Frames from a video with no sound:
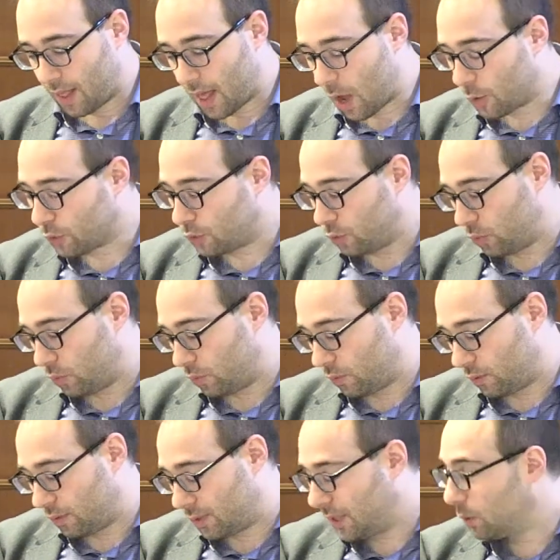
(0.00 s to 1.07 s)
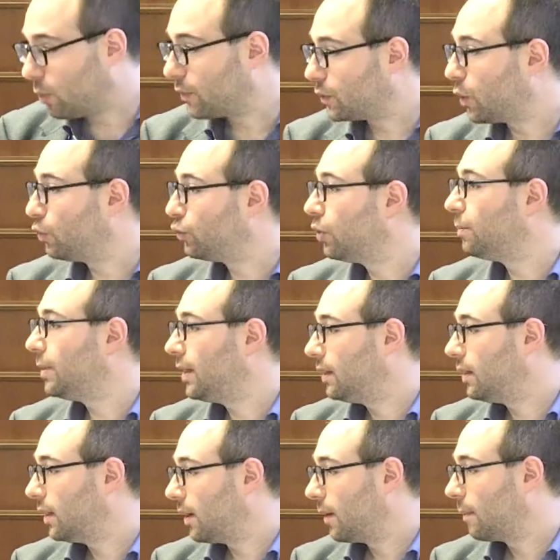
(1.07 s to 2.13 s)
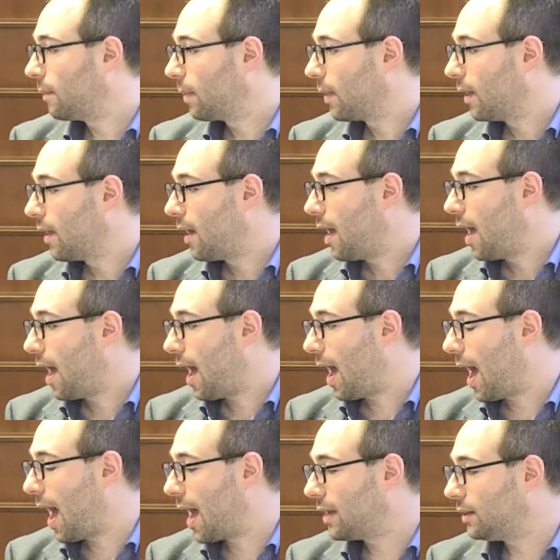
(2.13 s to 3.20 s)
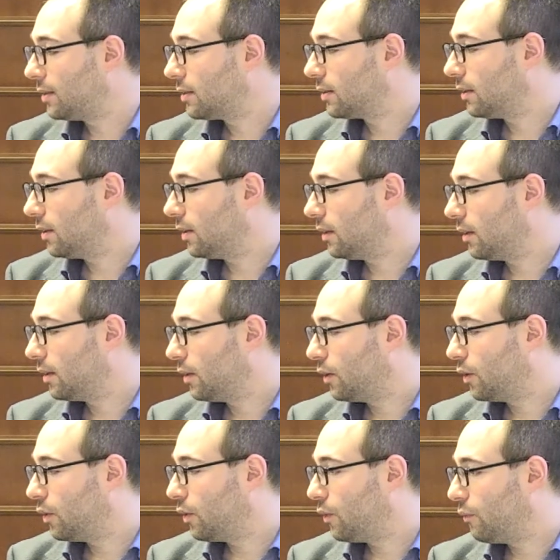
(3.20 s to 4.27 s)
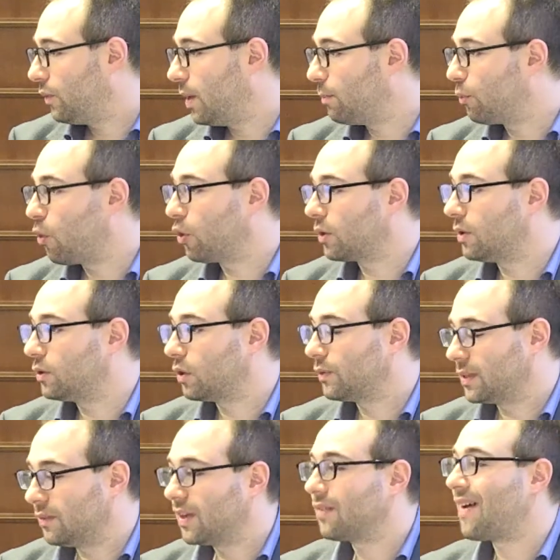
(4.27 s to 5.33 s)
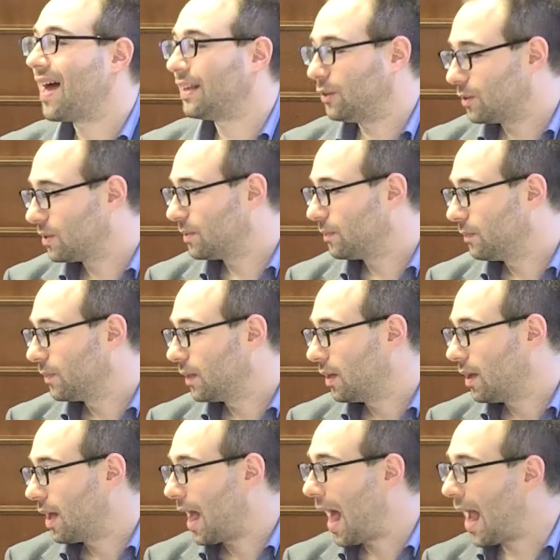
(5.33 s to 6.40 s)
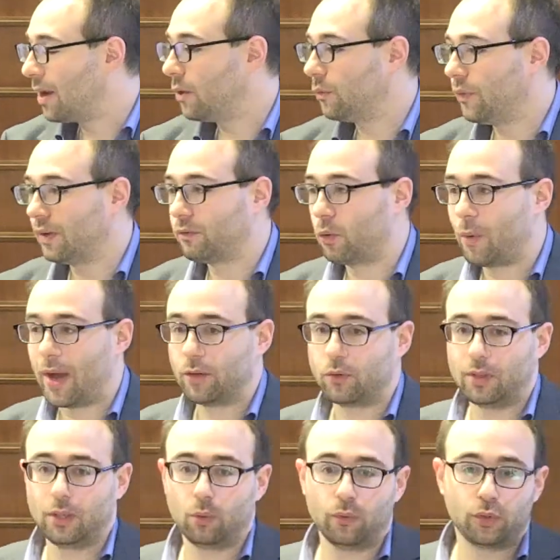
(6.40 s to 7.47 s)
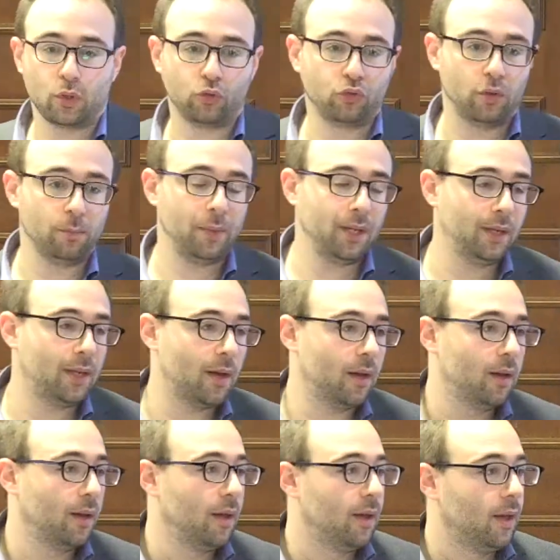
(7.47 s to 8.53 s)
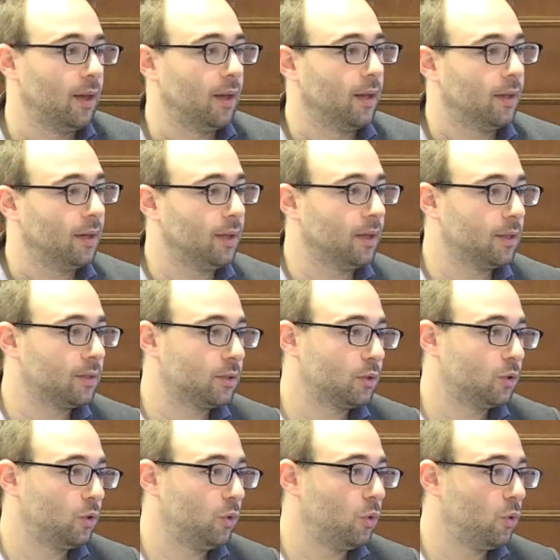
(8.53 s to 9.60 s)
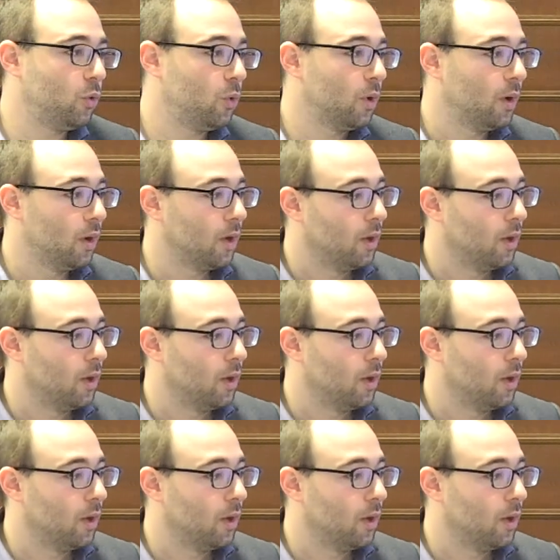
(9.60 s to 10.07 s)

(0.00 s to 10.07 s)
how to deal with social media and the importance of civic values. I don't think the way to deal with social media is to